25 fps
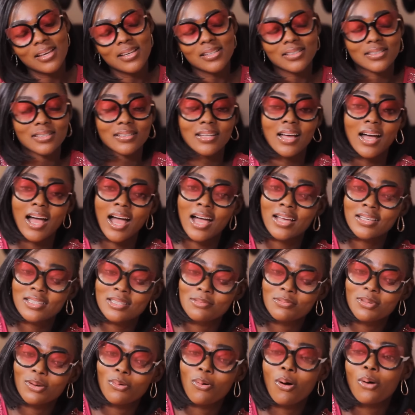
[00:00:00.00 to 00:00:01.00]
She now
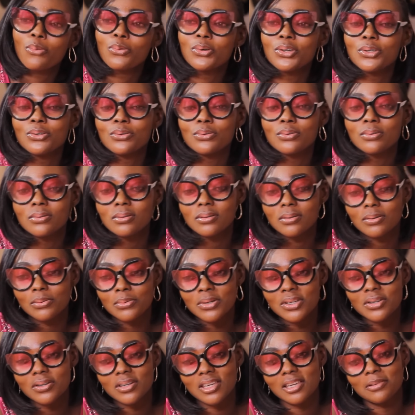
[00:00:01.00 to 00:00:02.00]
asked me, what will you do?
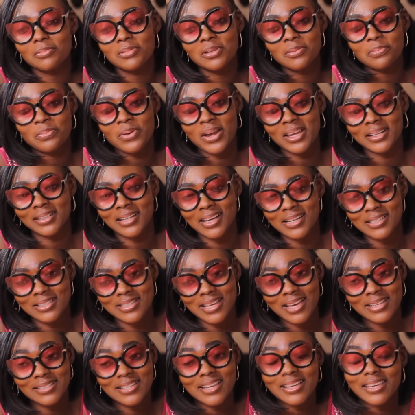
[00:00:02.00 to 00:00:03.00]
Will you keep the
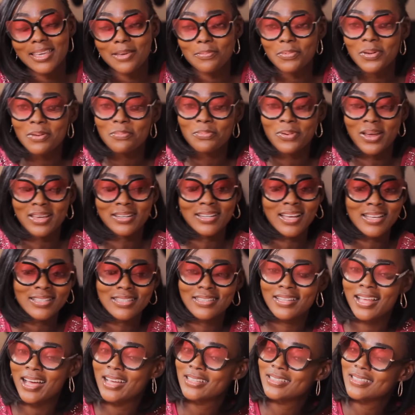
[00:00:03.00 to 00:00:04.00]
pregnancy? I said, keeping
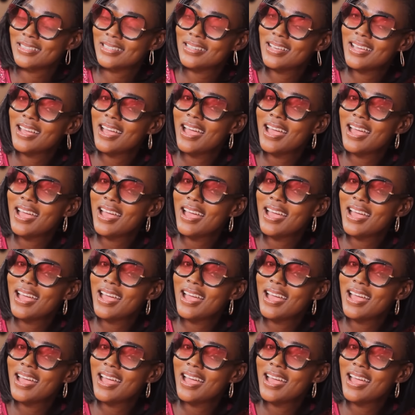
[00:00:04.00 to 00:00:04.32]
pregnancy that